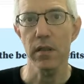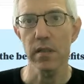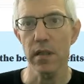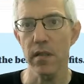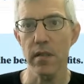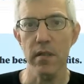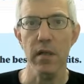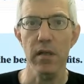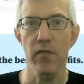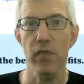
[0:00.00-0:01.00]
In this
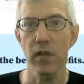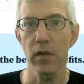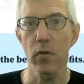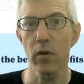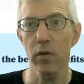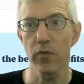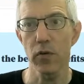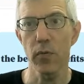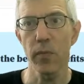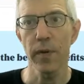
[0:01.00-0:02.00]
case I have Google
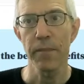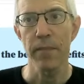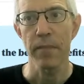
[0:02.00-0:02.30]
Chrome.